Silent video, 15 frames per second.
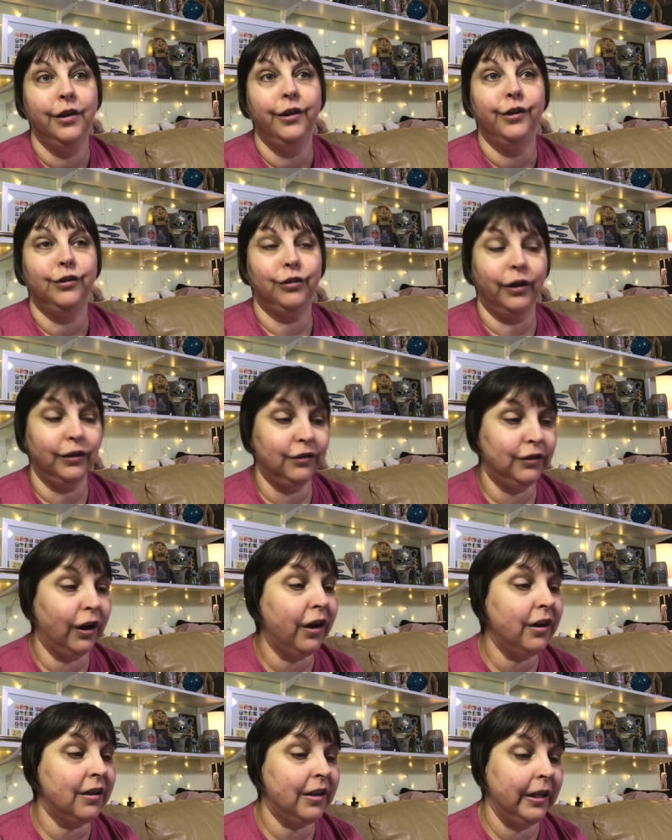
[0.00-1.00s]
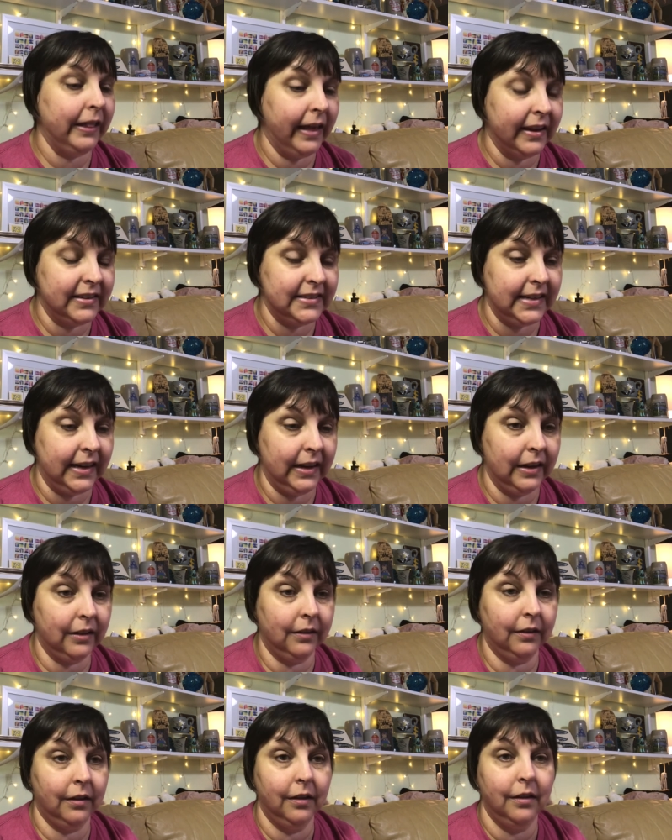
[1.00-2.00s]
So I started
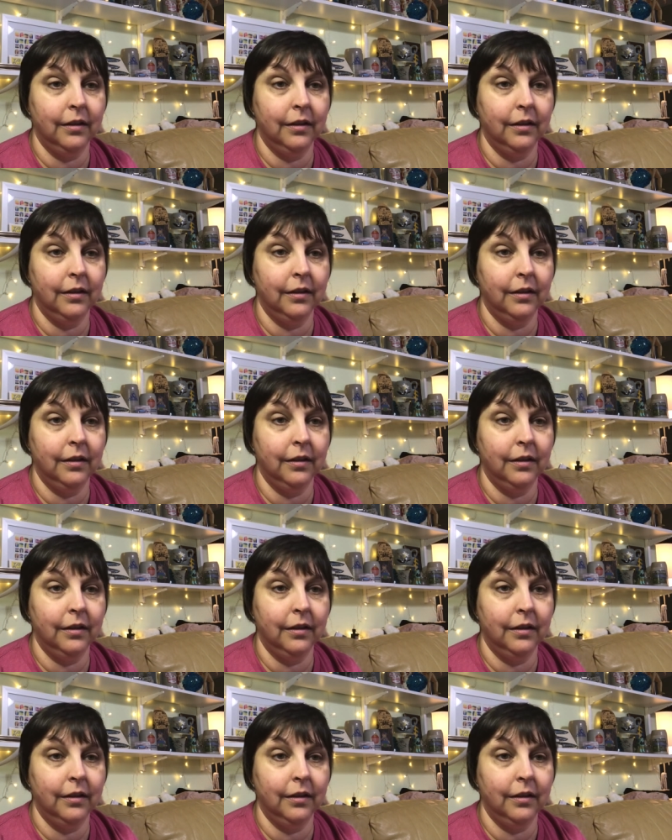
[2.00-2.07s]
collecting